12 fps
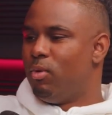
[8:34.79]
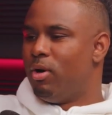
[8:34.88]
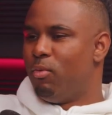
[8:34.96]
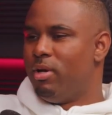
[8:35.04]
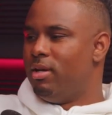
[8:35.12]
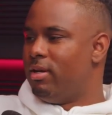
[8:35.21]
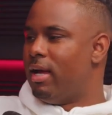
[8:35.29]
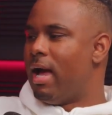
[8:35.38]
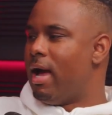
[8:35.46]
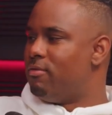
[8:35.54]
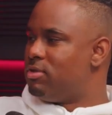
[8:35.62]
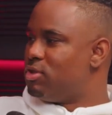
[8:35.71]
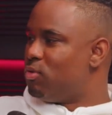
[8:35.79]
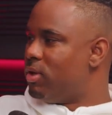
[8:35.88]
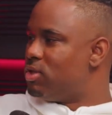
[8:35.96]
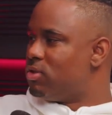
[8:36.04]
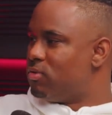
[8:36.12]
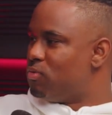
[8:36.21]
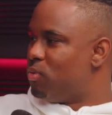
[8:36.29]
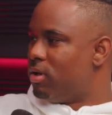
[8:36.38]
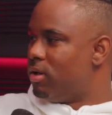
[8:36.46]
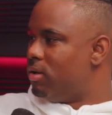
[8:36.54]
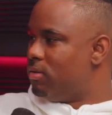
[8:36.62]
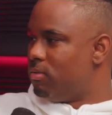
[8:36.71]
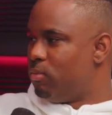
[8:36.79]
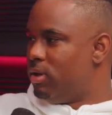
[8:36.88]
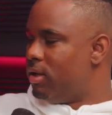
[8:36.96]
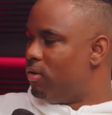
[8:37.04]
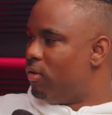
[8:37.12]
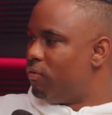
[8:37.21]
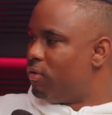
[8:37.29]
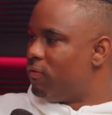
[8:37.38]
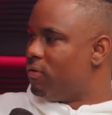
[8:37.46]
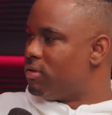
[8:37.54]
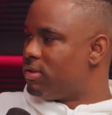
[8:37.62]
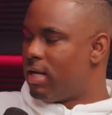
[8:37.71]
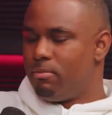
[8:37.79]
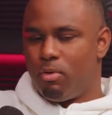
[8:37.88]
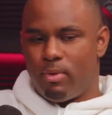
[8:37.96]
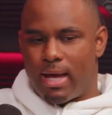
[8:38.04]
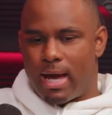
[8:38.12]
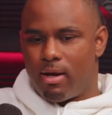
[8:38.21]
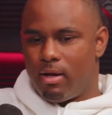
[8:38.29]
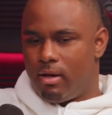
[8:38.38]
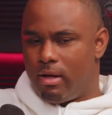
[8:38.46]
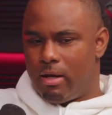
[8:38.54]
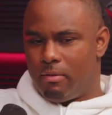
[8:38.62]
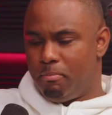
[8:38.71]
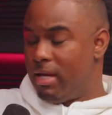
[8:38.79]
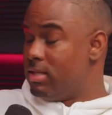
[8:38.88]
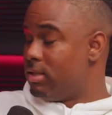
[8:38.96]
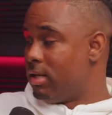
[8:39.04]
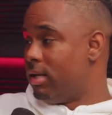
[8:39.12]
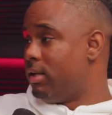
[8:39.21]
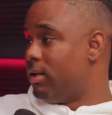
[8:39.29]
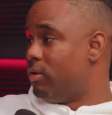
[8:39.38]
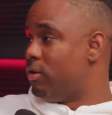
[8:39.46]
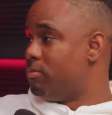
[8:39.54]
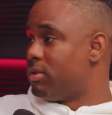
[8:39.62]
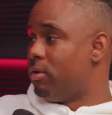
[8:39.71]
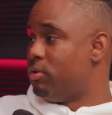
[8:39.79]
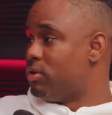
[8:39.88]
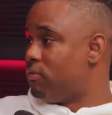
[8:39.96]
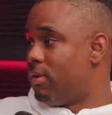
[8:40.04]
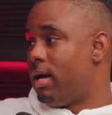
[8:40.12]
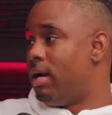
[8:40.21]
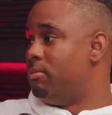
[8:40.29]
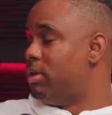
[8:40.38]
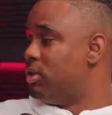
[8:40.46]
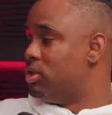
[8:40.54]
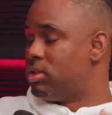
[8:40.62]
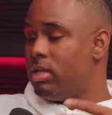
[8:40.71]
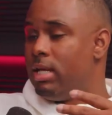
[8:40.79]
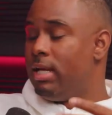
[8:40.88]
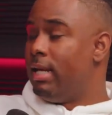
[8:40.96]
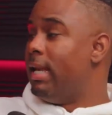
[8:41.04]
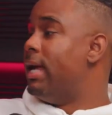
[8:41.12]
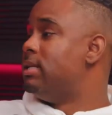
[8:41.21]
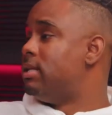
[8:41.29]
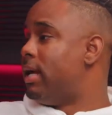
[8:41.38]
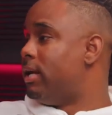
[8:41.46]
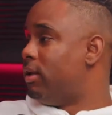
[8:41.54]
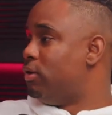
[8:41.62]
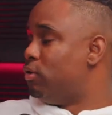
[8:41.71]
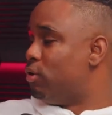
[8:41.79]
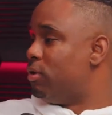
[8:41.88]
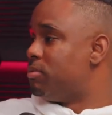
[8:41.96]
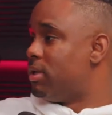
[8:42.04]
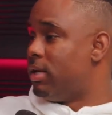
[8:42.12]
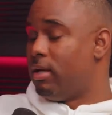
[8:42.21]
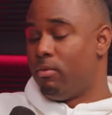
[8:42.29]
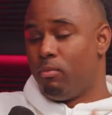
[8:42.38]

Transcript: where I have situations where we hit it off on the first night, but we had an amazing night. Like, you know what I'm saying? We just vibed and it just led to that. Like, you get what I'm saying? And